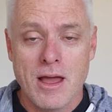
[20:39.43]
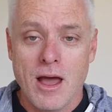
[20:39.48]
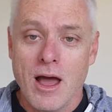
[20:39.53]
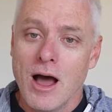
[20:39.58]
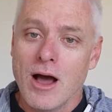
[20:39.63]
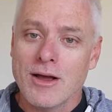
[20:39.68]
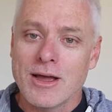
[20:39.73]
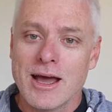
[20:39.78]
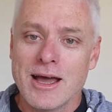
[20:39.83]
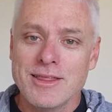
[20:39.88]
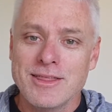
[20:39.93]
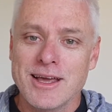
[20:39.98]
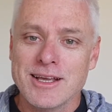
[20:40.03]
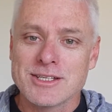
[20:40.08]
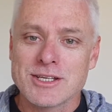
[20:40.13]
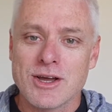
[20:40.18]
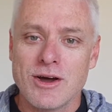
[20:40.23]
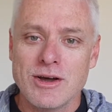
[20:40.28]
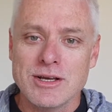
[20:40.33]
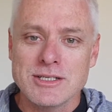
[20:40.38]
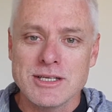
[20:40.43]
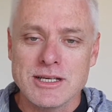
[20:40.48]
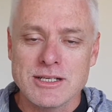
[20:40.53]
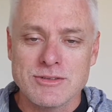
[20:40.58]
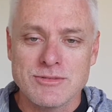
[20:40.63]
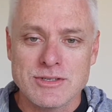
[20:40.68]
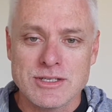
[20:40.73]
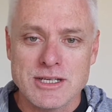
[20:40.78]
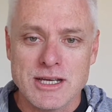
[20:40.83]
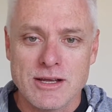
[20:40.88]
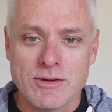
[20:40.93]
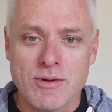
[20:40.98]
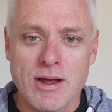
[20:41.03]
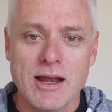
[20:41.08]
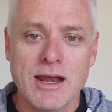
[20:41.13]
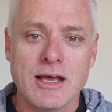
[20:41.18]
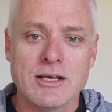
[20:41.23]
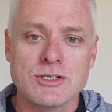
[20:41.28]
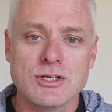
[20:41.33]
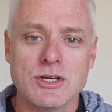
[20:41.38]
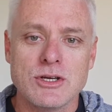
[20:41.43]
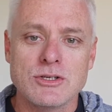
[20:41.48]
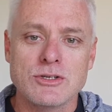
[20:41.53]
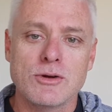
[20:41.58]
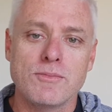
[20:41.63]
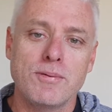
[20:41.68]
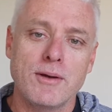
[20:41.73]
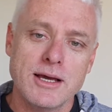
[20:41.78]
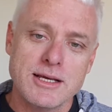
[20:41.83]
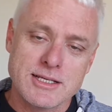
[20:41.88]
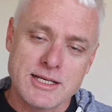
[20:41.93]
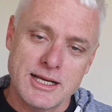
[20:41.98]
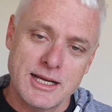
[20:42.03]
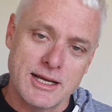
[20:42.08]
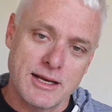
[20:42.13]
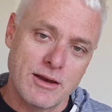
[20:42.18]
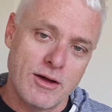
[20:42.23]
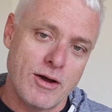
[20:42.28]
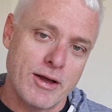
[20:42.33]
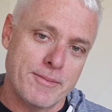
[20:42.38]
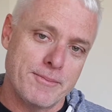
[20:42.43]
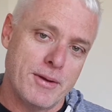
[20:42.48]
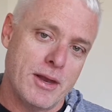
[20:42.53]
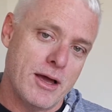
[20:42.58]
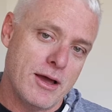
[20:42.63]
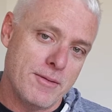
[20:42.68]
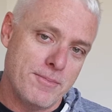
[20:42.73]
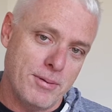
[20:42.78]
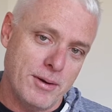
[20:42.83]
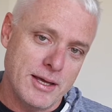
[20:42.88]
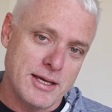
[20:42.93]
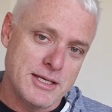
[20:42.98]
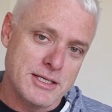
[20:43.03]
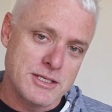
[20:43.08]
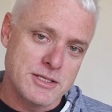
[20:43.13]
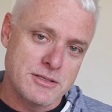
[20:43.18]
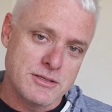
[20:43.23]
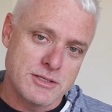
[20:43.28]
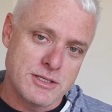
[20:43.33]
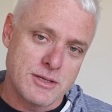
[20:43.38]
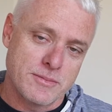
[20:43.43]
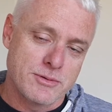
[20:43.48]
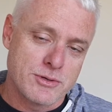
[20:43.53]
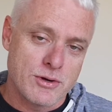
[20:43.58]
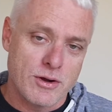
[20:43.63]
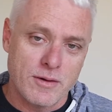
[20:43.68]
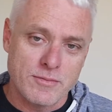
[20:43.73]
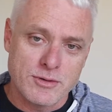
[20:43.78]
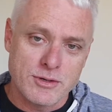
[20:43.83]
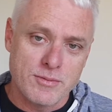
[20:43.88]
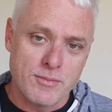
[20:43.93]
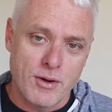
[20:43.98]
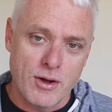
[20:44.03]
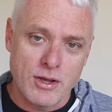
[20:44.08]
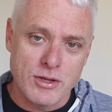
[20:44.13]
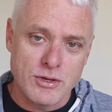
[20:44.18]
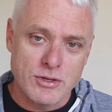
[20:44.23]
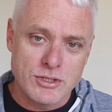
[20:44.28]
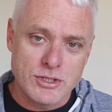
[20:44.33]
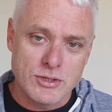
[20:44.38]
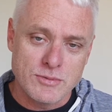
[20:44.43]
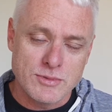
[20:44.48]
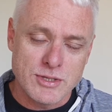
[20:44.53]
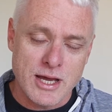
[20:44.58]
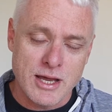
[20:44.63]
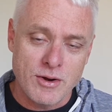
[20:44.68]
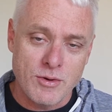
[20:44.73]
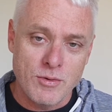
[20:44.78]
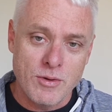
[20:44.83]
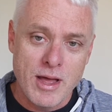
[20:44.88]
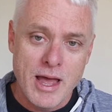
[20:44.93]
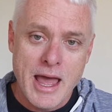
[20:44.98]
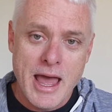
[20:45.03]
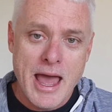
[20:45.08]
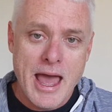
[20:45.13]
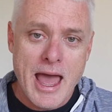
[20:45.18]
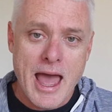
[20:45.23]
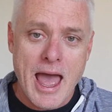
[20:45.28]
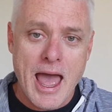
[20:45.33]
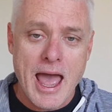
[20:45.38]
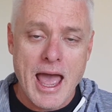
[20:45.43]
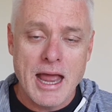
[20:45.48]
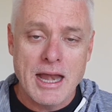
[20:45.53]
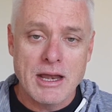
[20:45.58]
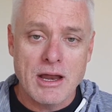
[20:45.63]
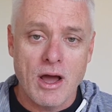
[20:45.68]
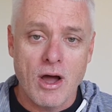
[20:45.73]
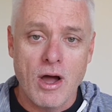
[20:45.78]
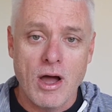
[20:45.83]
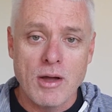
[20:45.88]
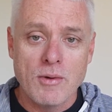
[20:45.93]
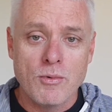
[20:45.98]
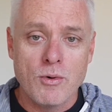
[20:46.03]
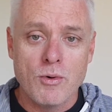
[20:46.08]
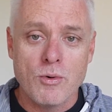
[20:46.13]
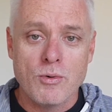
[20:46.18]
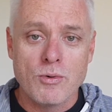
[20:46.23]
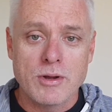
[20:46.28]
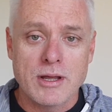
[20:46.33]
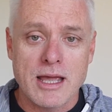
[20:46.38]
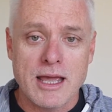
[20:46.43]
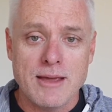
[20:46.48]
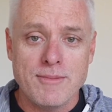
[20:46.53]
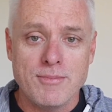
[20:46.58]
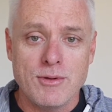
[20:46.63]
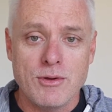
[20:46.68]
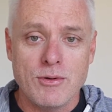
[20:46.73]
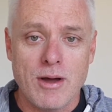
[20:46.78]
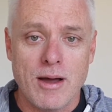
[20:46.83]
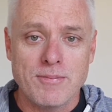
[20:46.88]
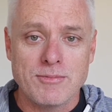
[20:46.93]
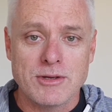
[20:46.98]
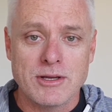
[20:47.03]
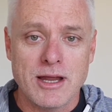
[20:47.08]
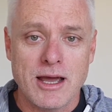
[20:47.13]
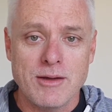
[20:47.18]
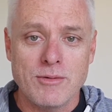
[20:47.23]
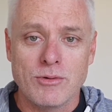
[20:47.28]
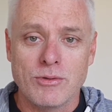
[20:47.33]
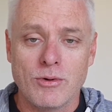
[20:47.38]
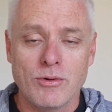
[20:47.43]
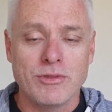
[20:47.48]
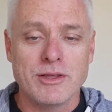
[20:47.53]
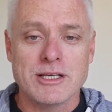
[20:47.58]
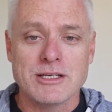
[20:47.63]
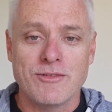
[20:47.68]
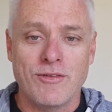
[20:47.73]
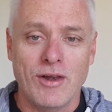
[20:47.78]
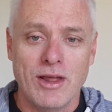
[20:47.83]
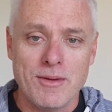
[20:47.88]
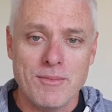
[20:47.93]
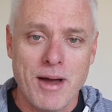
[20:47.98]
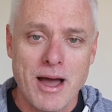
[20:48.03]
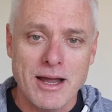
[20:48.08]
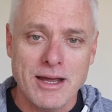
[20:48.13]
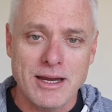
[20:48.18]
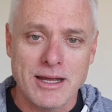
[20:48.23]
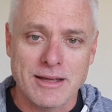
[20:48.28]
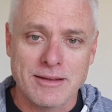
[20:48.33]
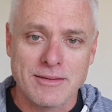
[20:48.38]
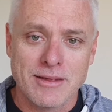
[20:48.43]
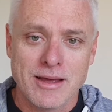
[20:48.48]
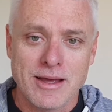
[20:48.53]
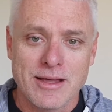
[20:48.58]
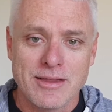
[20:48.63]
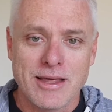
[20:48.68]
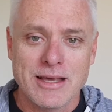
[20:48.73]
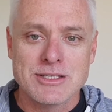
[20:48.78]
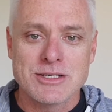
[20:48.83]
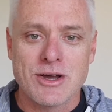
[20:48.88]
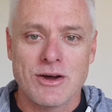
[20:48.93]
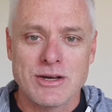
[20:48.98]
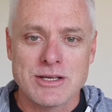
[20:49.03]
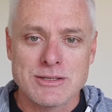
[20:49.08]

Okay, thanks guys. Thanks for sticking around. As usual, please click like below. Please subscribe to my YouTube channel and I will keep you up to date with all things affiliate marketing. Thanks guys.